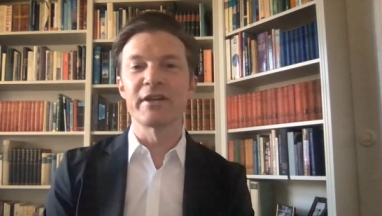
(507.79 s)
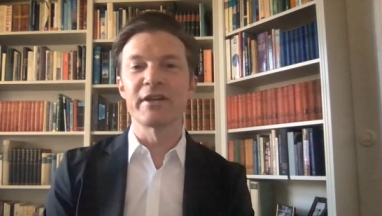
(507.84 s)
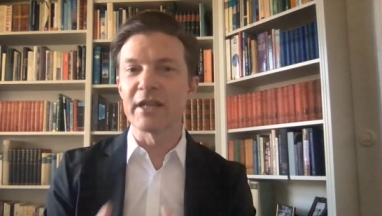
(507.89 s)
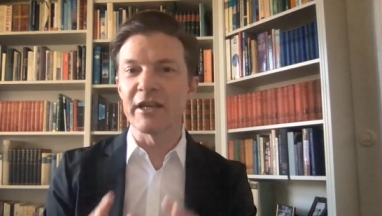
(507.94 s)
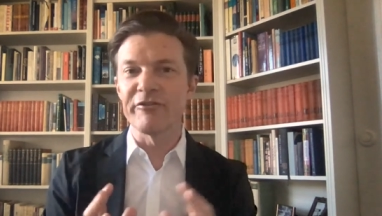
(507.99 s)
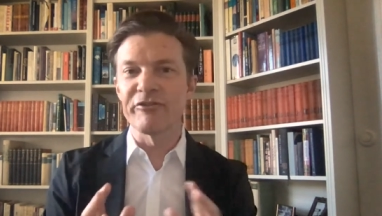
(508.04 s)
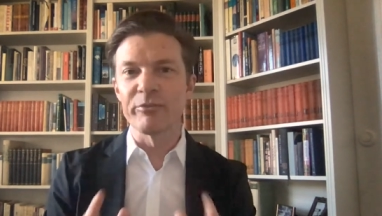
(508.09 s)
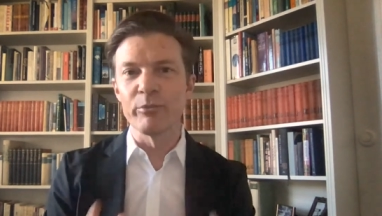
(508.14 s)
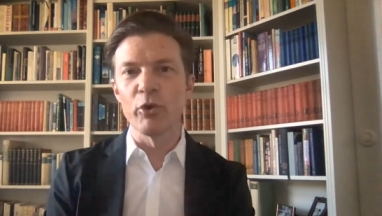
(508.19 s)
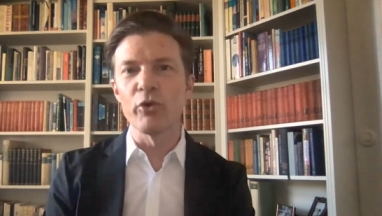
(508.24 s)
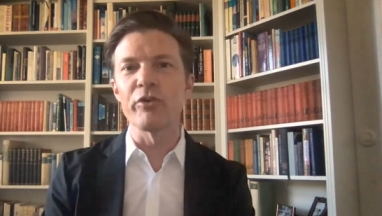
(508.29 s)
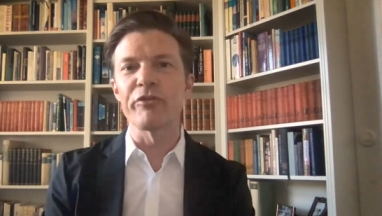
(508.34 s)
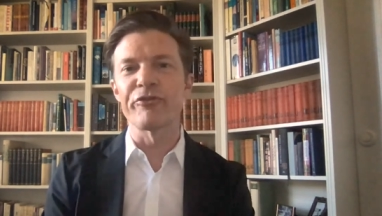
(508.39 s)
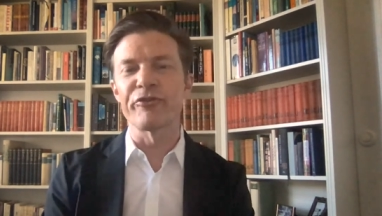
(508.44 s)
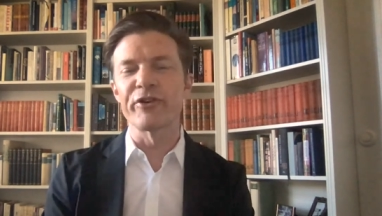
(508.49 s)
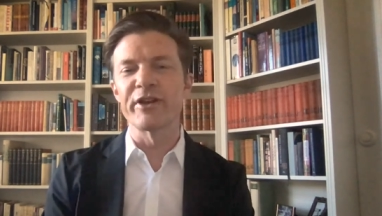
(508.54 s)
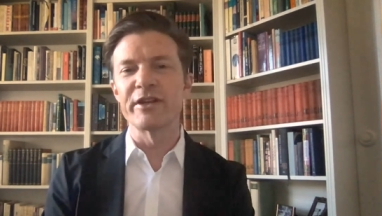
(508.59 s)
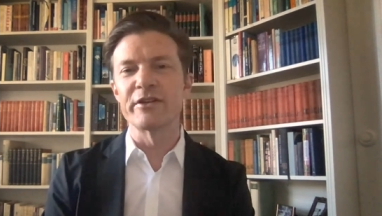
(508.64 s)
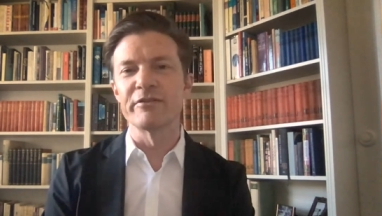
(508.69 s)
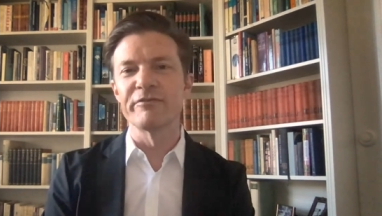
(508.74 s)
It gives more
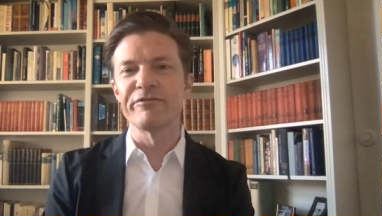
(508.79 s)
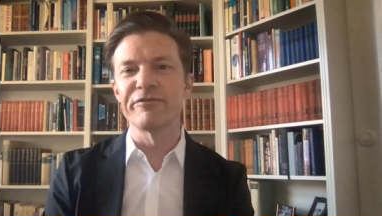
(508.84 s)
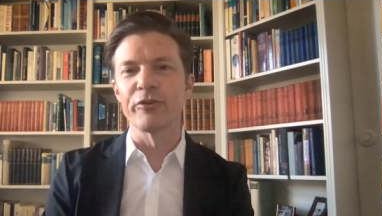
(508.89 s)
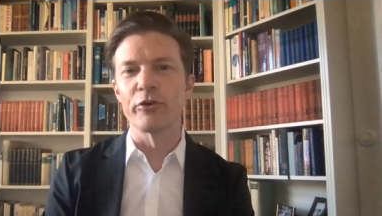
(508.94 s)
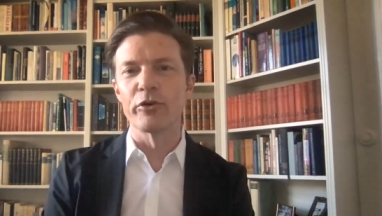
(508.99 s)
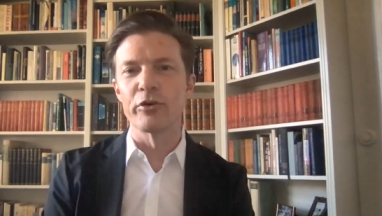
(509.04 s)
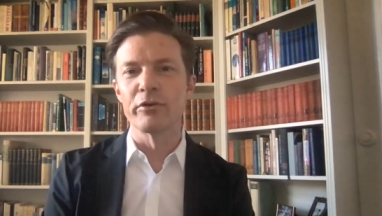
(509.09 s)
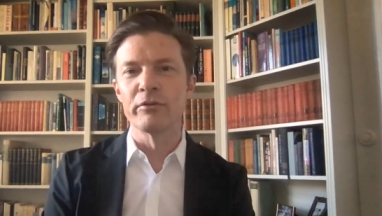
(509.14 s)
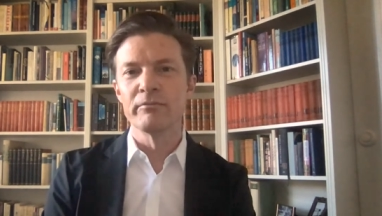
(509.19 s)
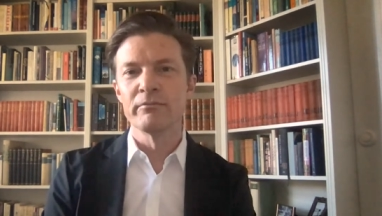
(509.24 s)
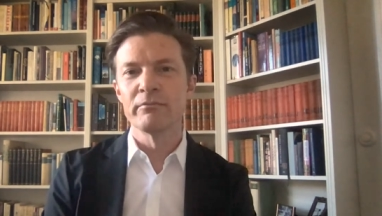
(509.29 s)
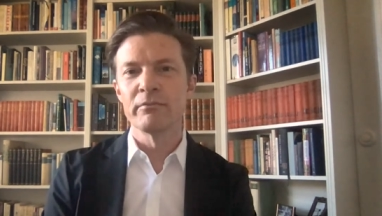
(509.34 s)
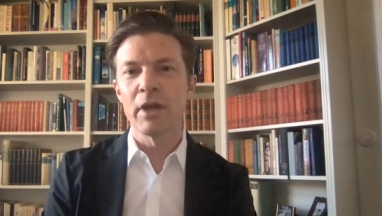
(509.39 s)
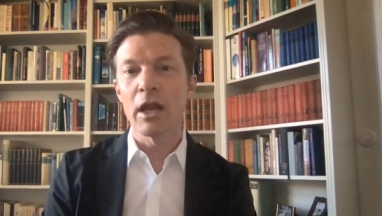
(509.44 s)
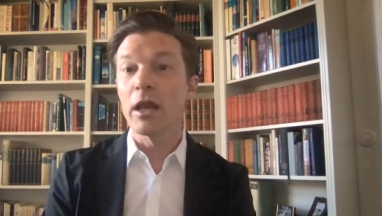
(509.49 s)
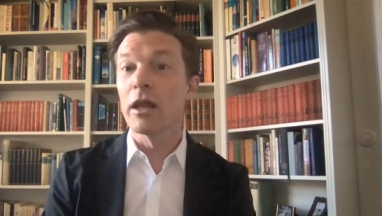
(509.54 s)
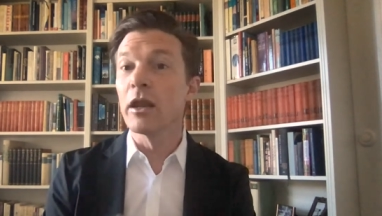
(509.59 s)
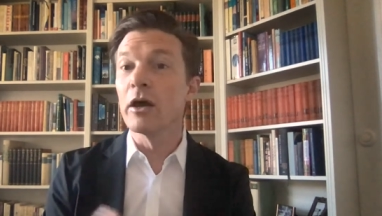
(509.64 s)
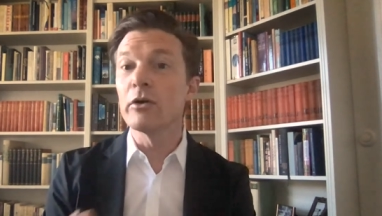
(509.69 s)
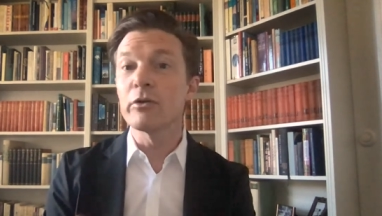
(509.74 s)
freedom for
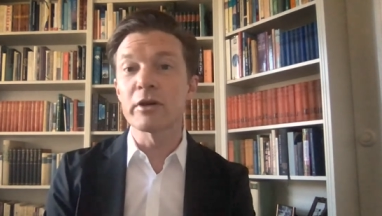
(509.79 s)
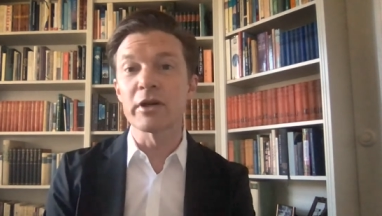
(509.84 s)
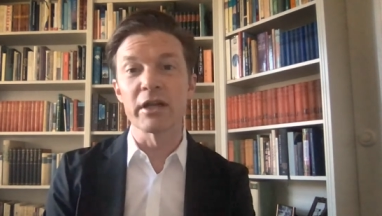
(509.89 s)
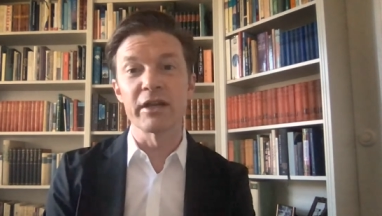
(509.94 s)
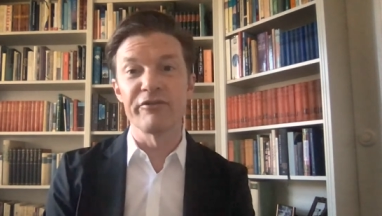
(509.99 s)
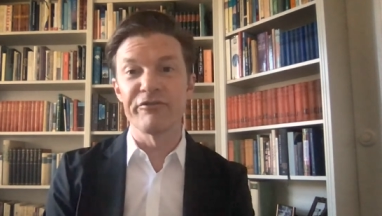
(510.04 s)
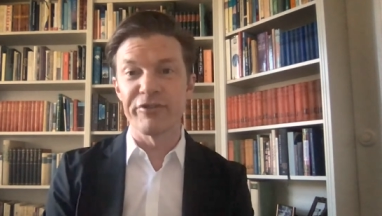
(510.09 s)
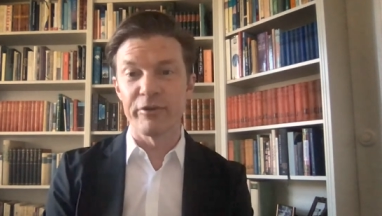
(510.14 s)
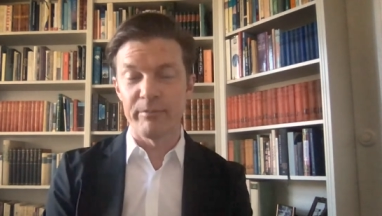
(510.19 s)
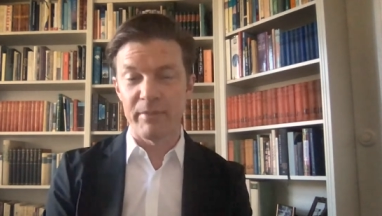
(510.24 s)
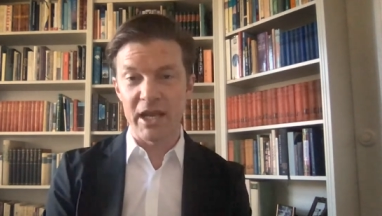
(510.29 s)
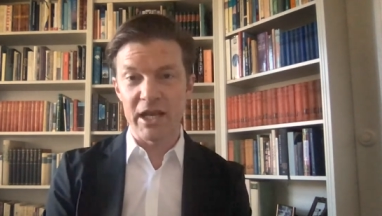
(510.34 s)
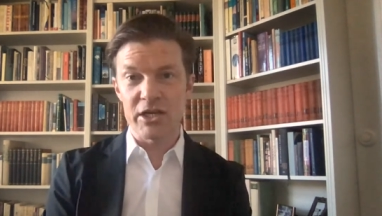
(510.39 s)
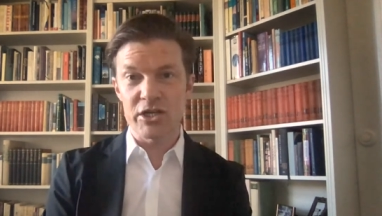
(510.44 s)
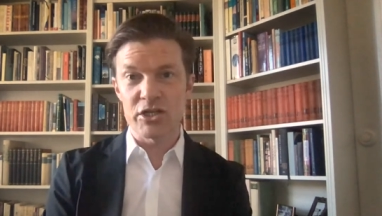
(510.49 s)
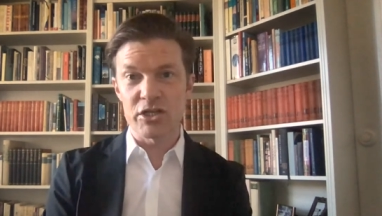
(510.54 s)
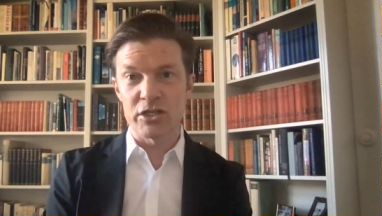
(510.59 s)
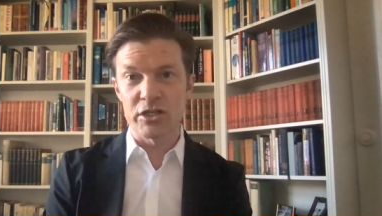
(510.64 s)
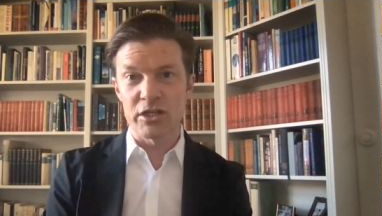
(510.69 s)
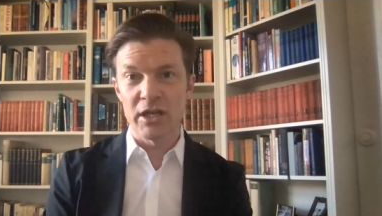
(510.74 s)
local
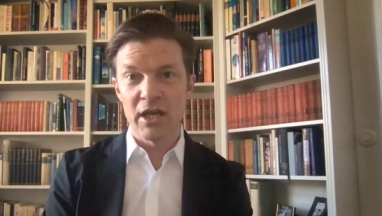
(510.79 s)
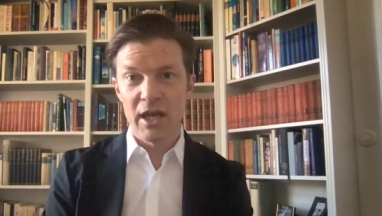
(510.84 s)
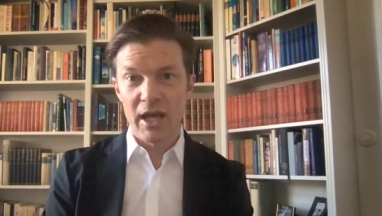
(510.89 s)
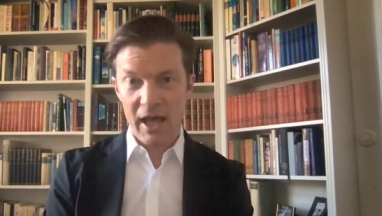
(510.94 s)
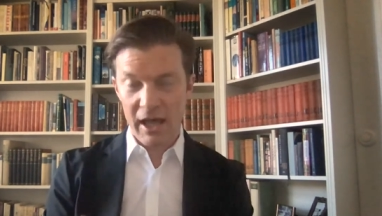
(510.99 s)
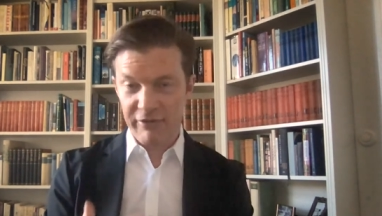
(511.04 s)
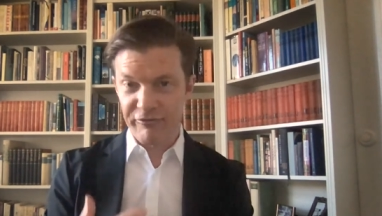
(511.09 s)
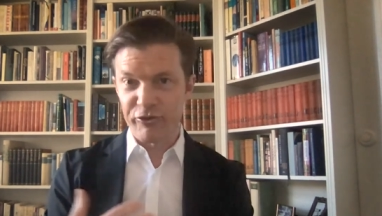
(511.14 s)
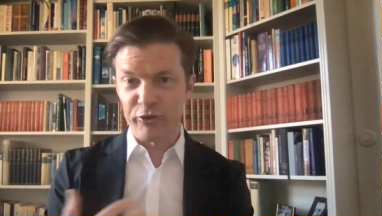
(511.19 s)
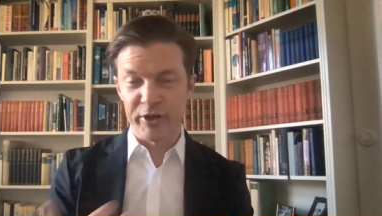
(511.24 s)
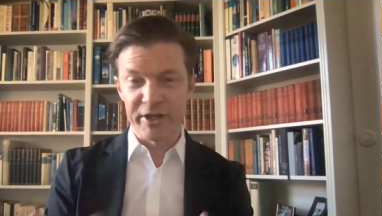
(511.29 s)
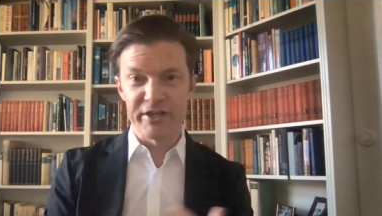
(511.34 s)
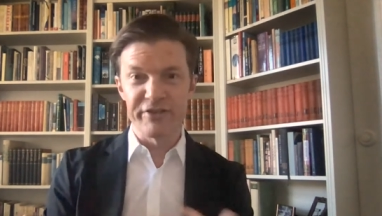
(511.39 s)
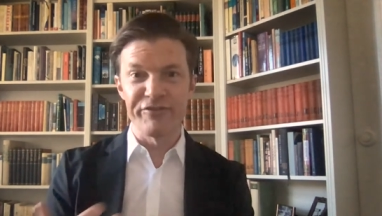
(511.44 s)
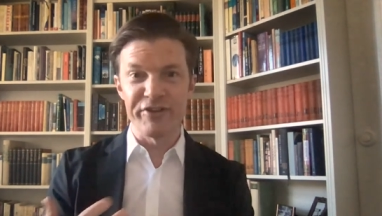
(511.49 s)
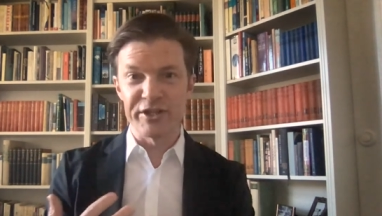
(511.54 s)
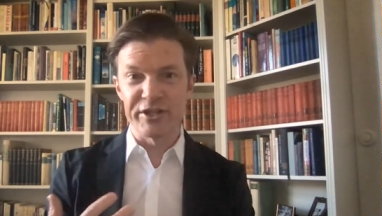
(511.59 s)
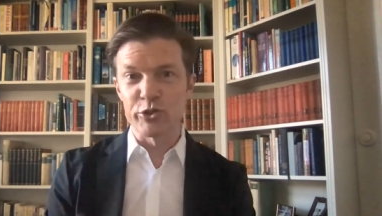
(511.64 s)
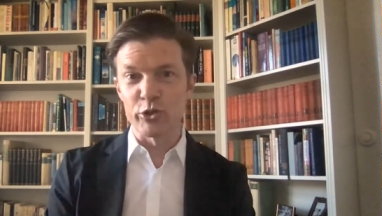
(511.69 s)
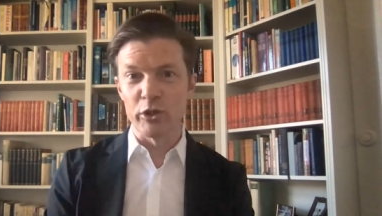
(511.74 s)
information and for
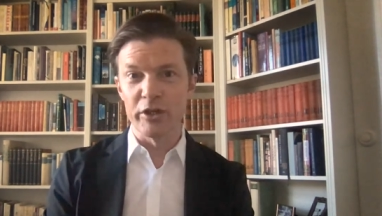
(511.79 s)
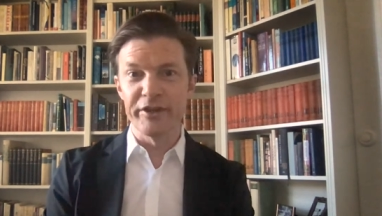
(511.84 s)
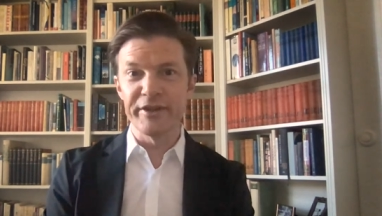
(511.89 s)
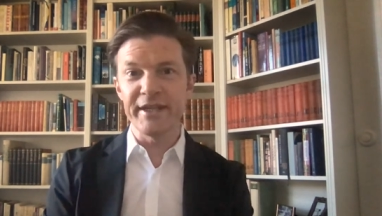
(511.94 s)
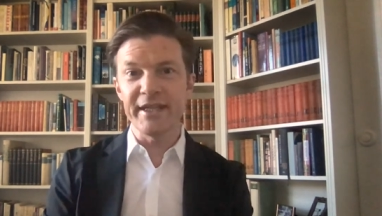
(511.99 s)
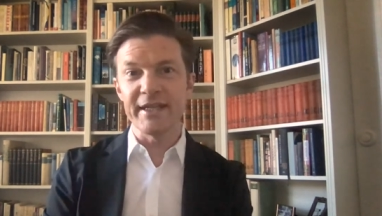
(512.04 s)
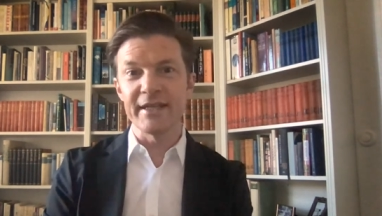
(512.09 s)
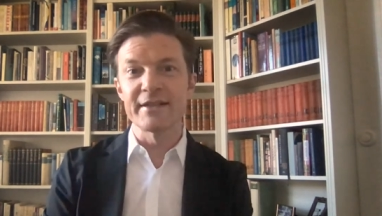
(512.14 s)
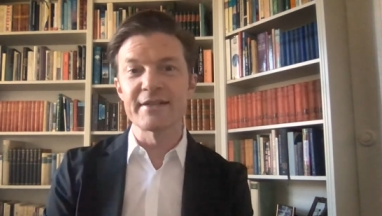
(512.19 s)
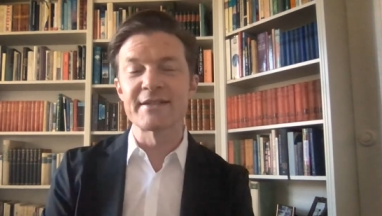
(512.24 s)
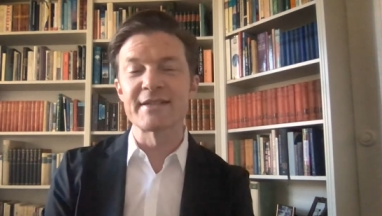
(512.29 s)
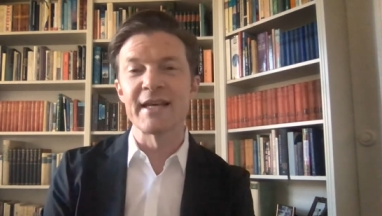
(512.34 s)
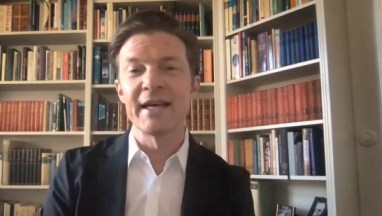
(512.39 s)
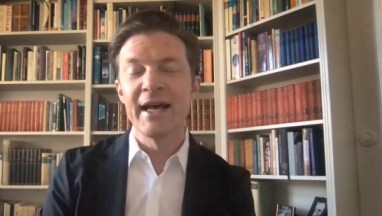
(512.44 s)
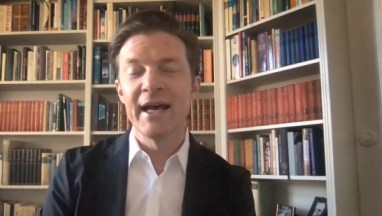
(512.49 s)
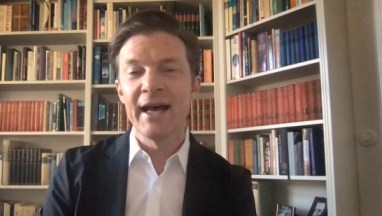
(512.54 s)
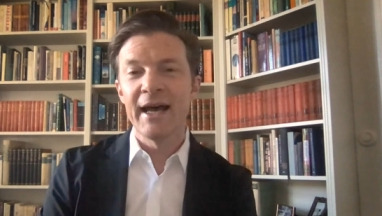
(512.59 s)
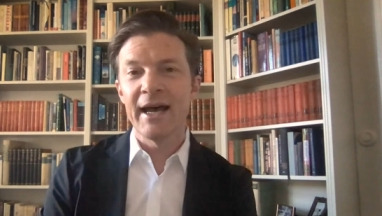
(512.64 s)
individual needs.